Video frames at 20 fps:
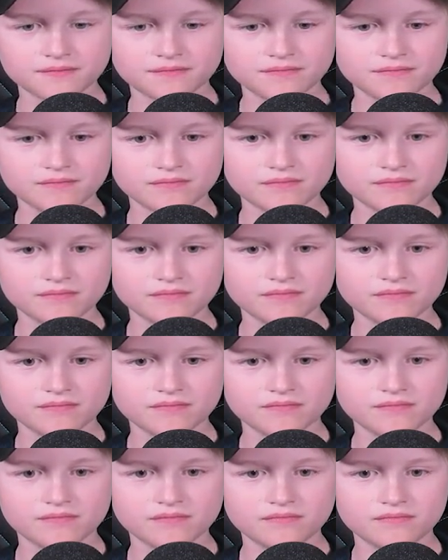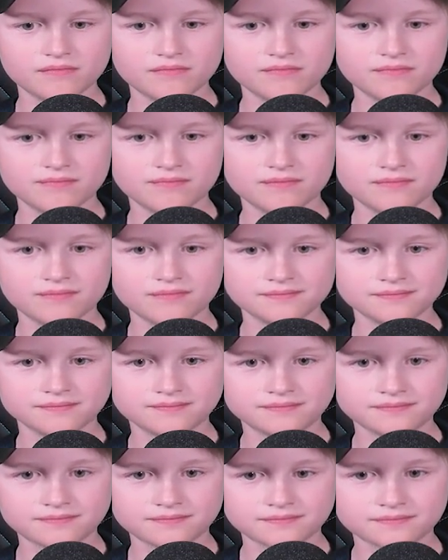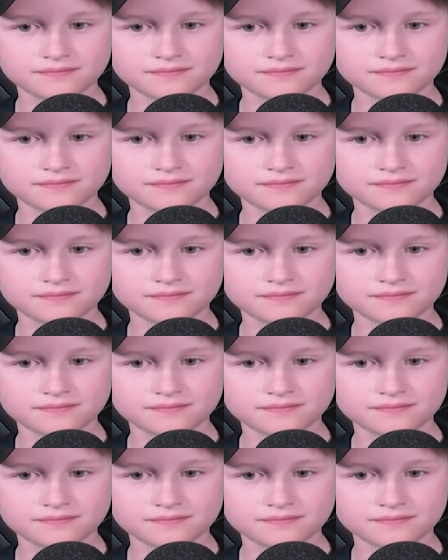The person shown says nothing.